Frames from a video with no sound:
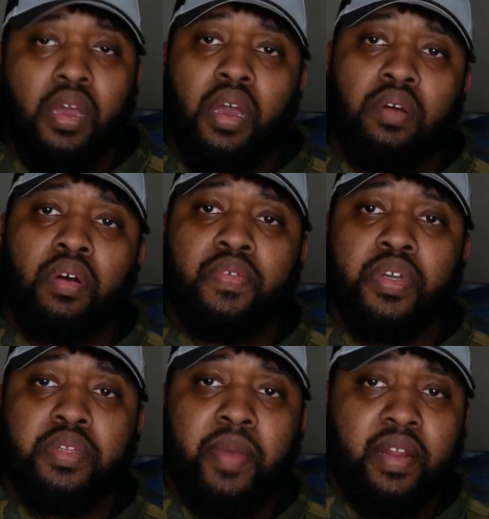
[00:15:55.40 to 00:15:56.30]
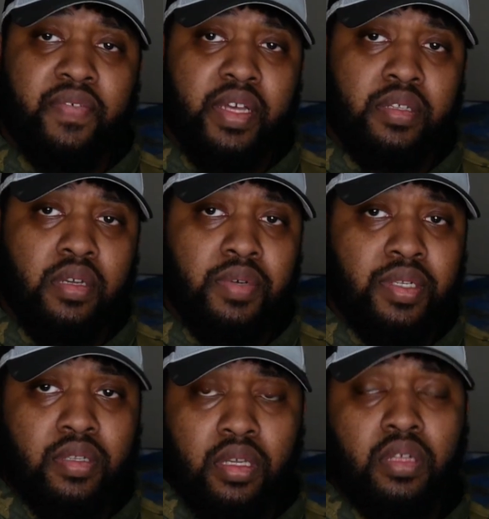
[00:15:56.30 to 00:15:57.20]
However, his manifesto is
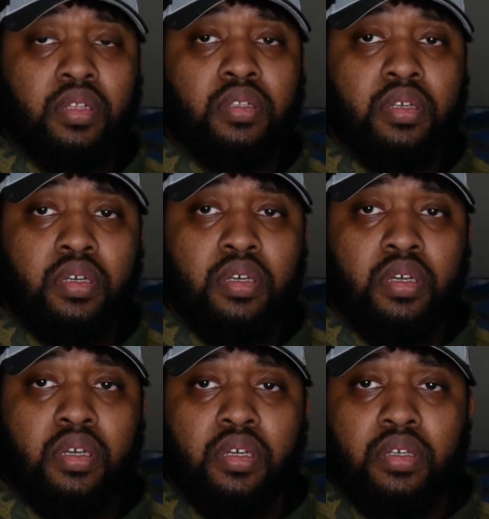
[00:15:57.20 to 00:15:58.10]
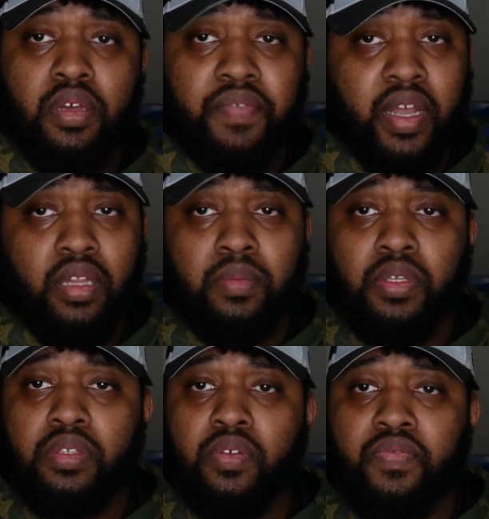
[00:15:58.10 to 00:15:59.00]
still
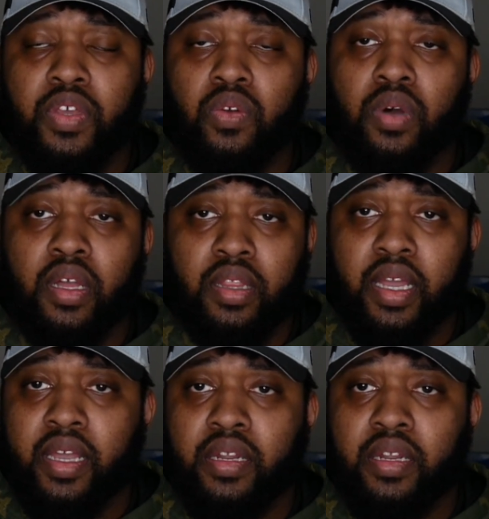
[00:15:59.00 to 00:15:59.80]
available to view online